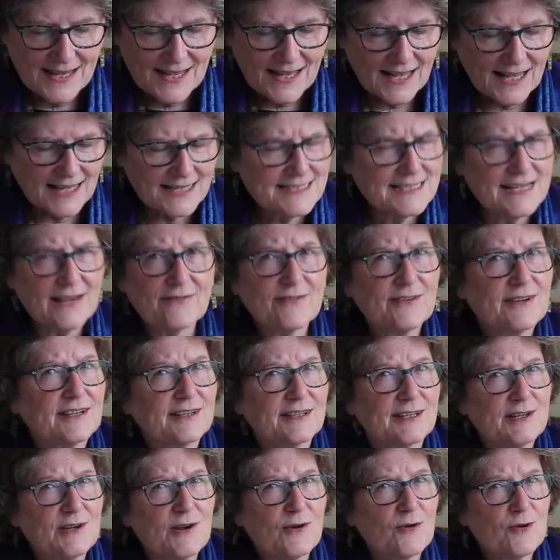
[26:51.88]
I
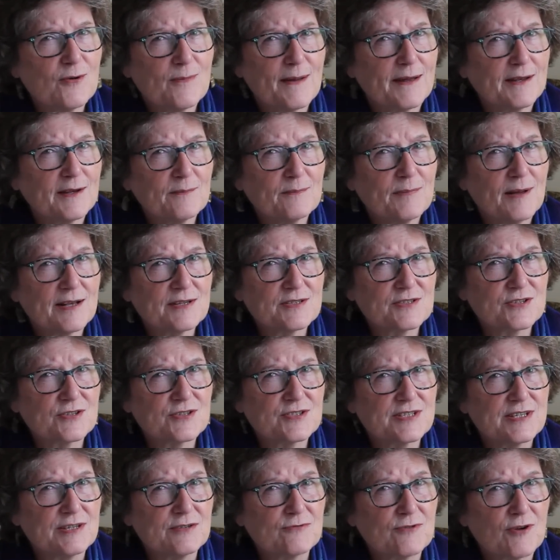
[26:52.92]
definitely know about imposter
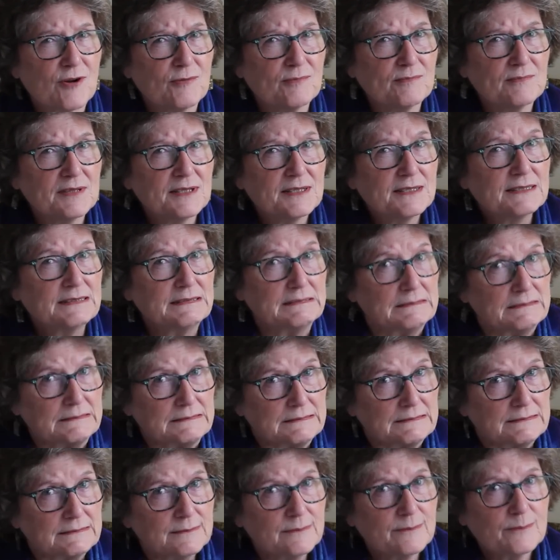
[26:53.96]
syndrome.
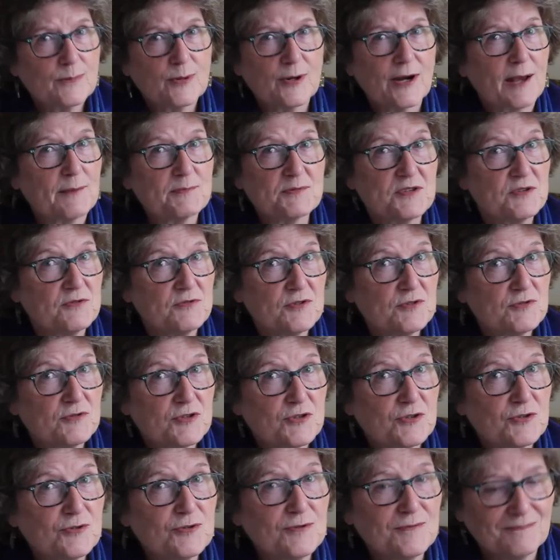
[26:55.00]
Perhaps you do
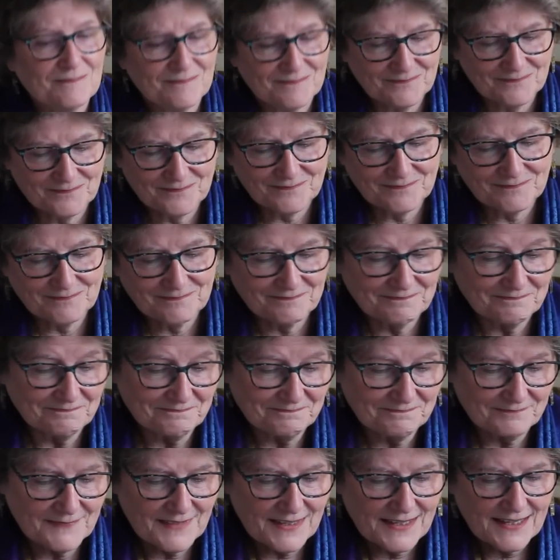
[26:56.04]
too.
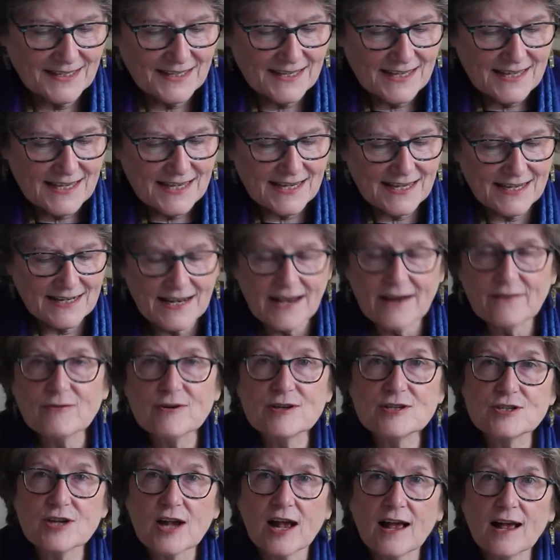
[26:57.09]
In every
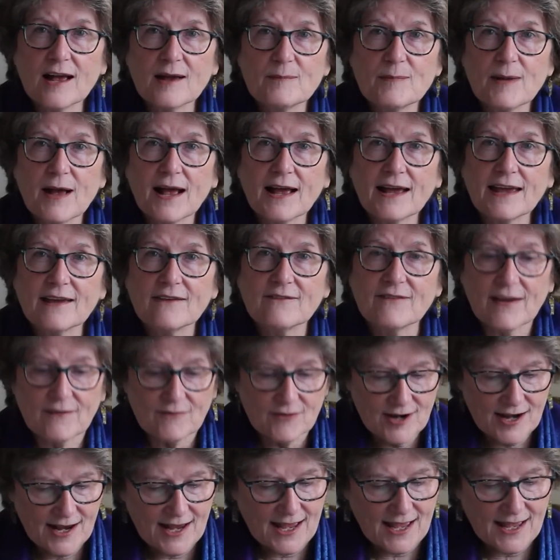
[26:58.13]
job I have
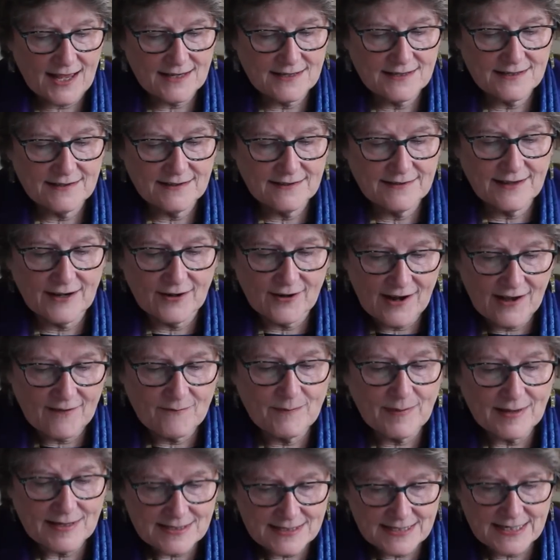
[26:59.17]
ever had, there have
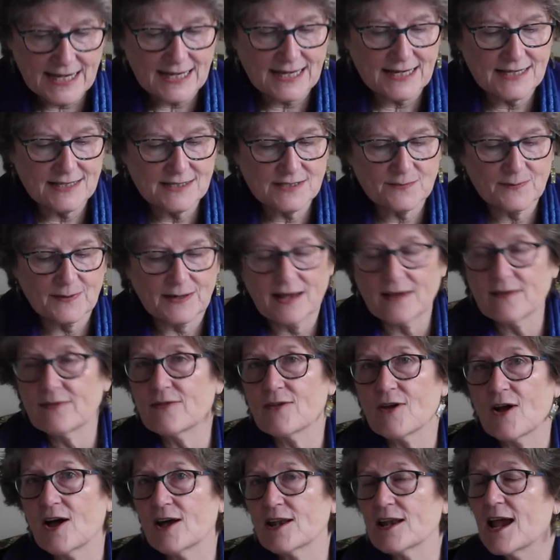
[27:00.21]
been days when I
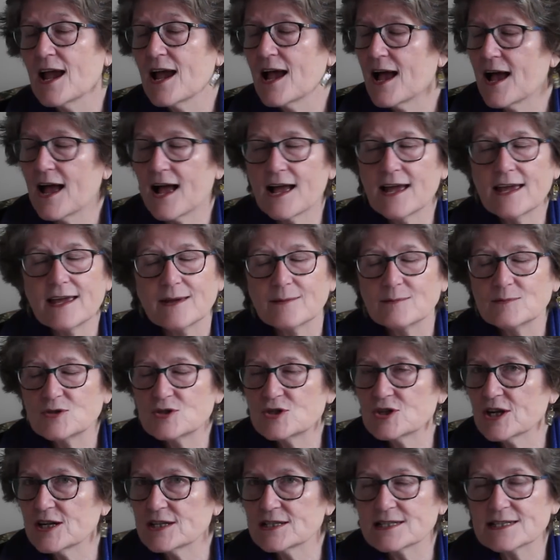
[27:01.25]
thought, I am
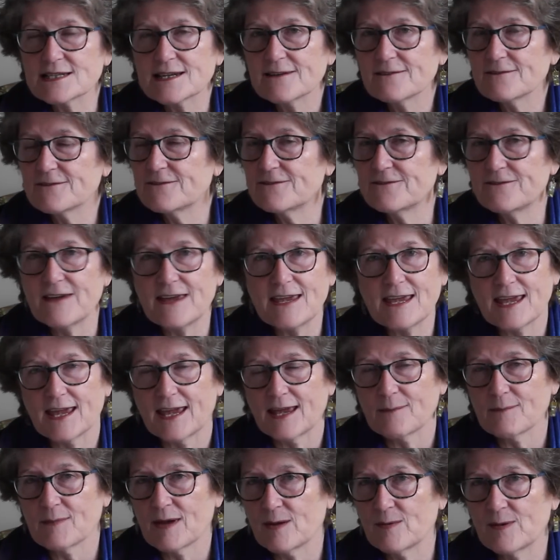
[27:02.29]
just
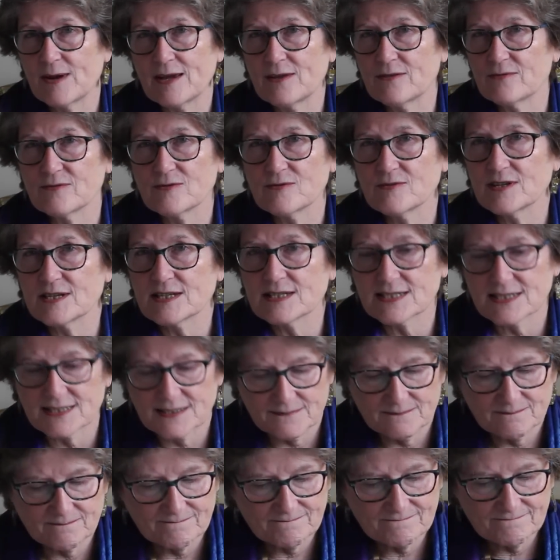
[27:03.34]
faking my way through
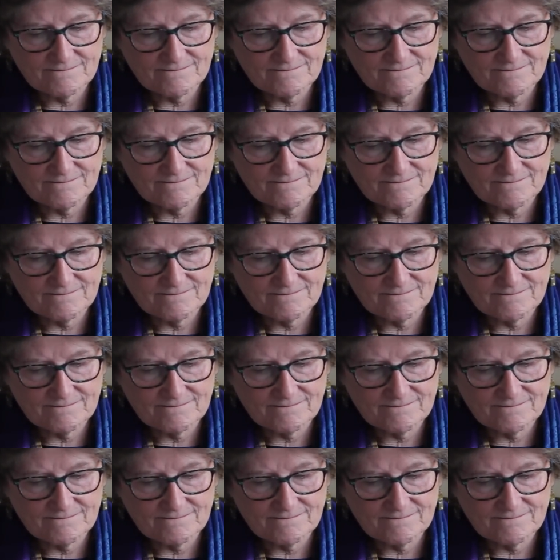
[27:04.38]
this.